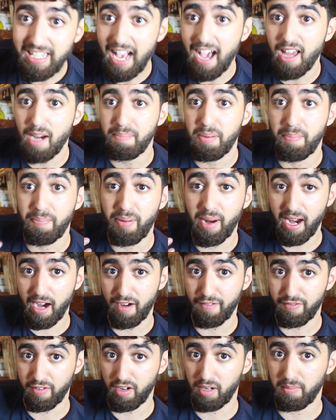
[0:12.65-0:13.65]
is how to
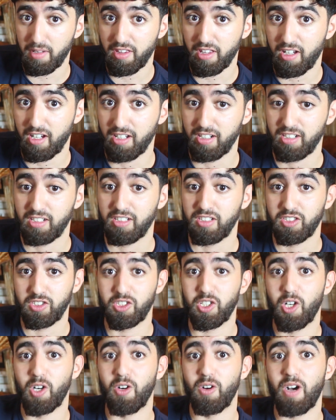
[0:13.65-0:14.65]
prepare for Ramadan.
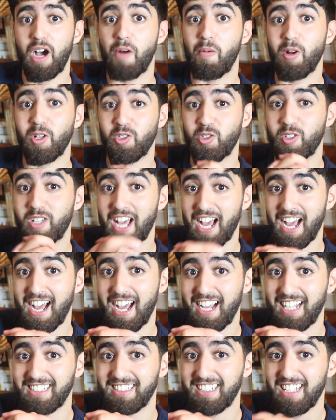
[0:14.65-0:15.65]
So I want you
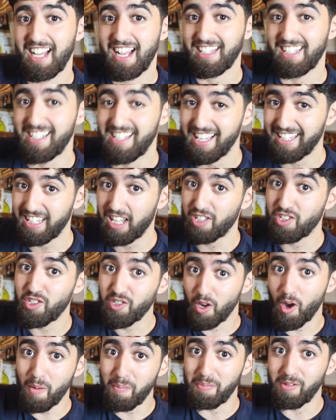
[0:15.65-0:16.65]
guys to take out your
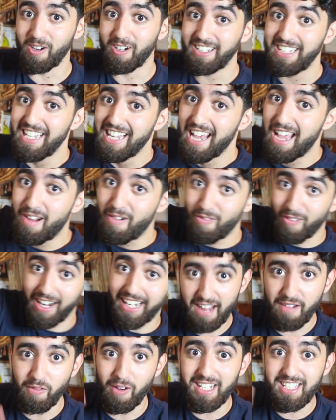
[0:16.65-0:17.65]
notebook and
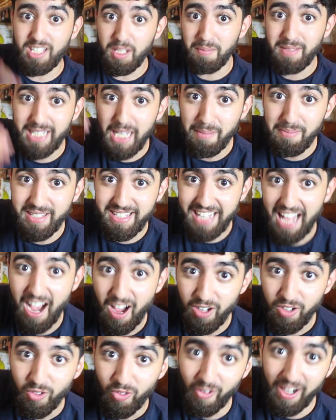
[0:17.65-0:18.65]
write and write some tips
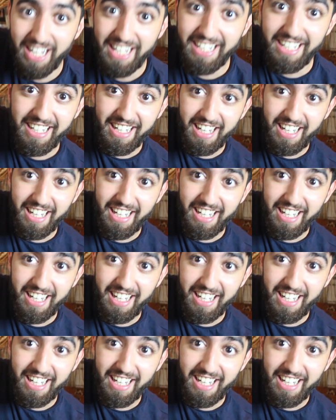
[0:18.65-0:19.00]
down right